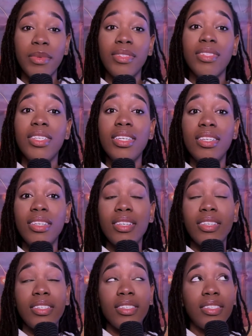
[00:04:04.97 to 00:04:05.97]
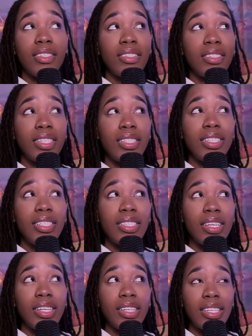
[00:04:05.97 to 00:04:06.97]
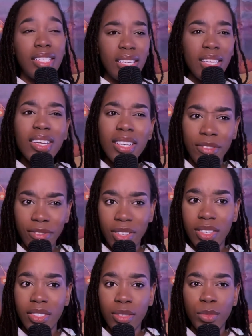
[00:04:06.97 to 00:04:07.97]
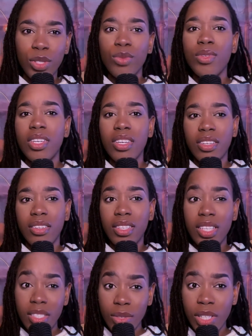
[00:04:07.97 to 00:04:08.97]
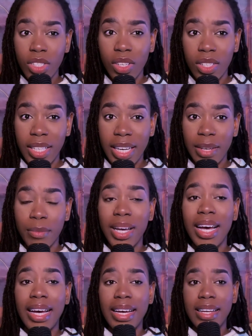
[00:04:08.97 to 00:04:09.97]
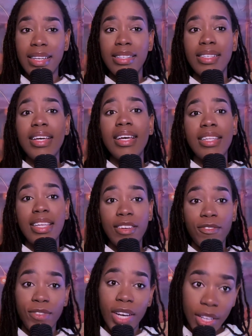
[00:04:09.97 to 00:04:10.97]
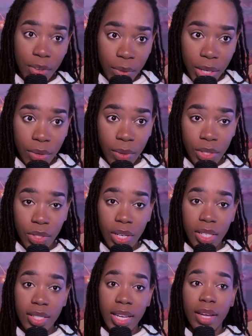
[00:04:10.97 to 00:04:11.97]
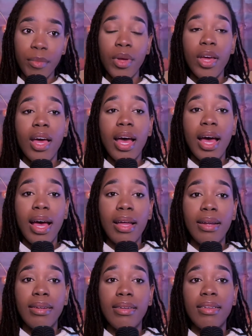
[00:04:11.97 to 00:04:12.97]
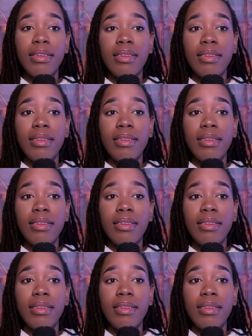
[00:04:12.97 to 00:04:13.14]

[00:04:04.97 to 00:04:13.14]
there is a key difference between this question type and the evaluate question type. And